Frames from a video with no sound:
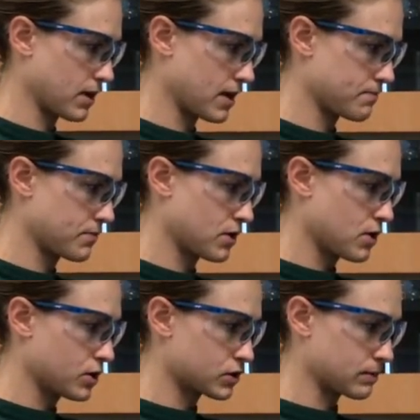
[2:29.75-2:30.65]
Okay,
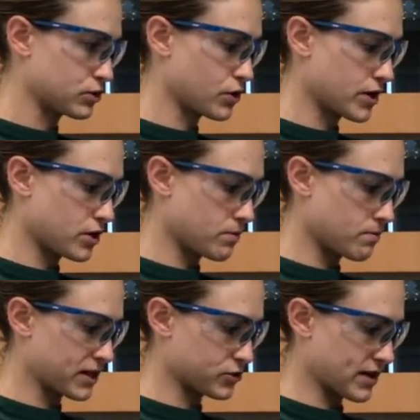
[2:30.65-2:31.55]
so I'm showing you
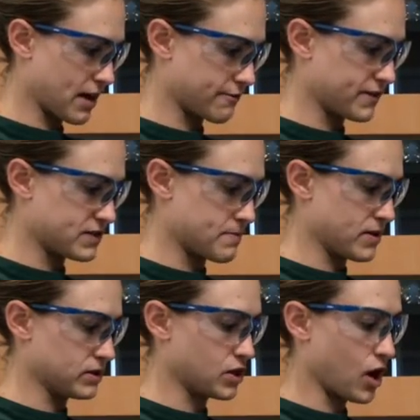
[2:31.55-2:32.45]
measuring out 15
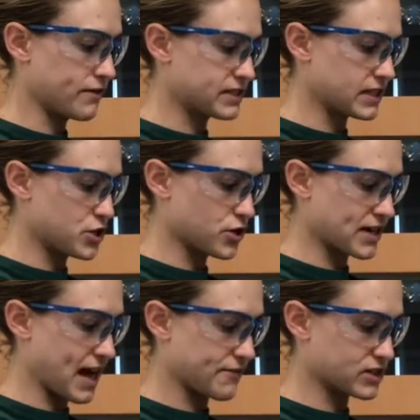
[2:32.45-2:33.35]
mils. Obviously, you're
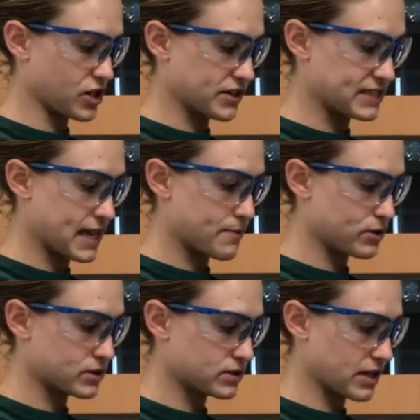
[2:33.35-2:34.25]
going to have this on the
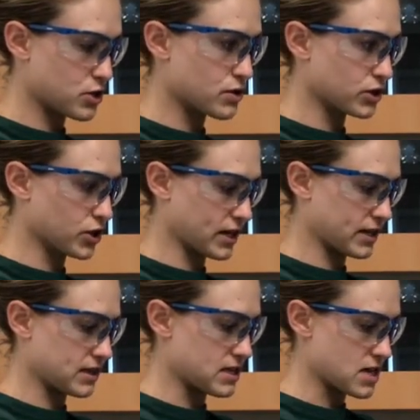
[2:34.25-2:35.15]
table so that you can look
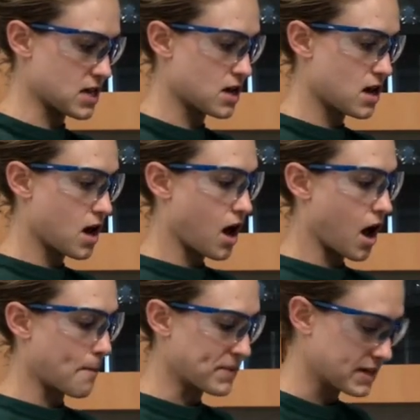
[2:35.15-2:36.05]
at the
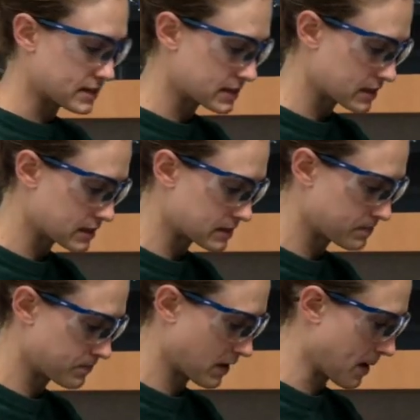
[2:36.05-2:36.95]
meniscus.
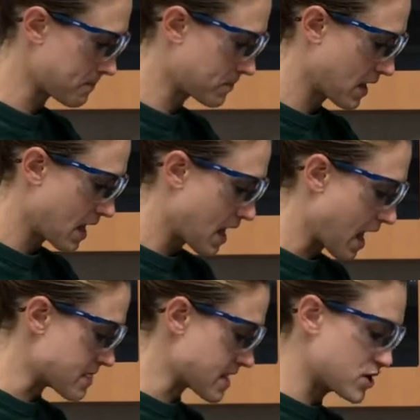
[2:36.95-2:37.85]
Okay,
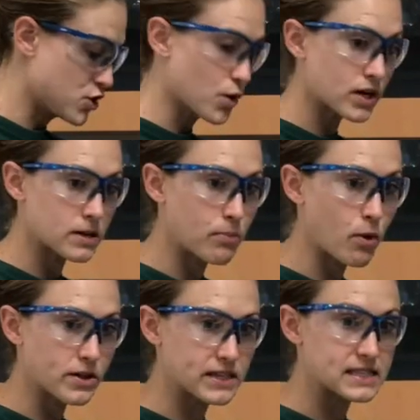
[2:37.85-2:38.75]
and then you're going to
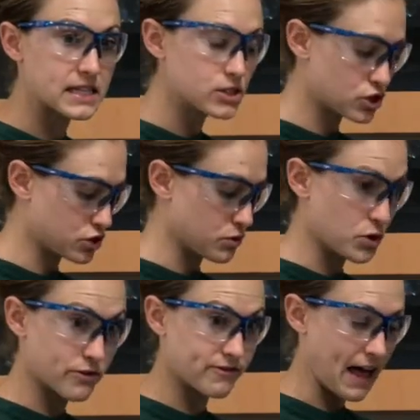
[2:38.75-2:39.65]
pour this into
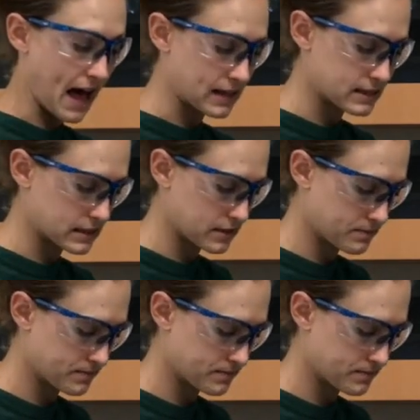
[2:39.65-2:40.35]
your flask.